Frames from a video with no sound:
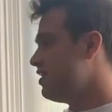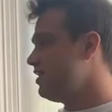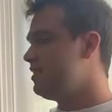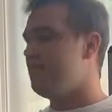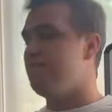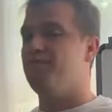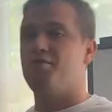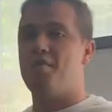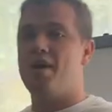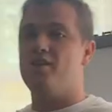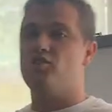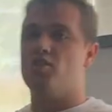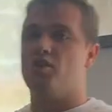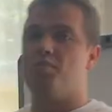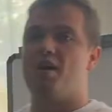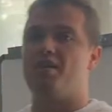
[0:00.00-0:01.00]
this
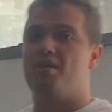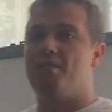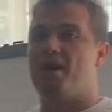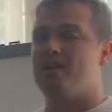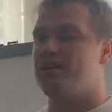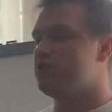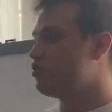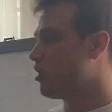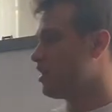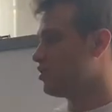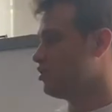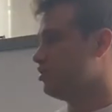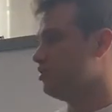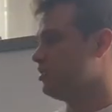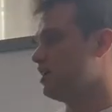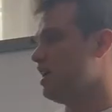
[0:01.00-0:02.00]
information about the main
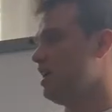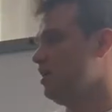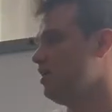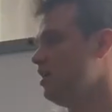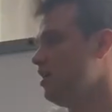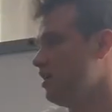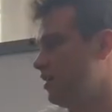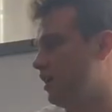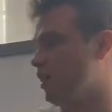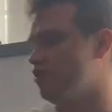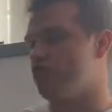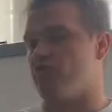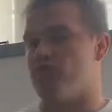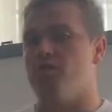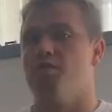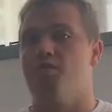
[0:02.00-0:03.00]
attractions in the
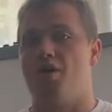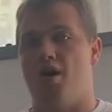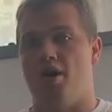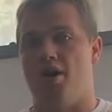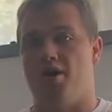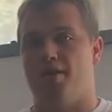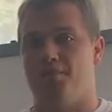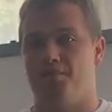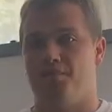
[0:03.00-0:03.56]
country park.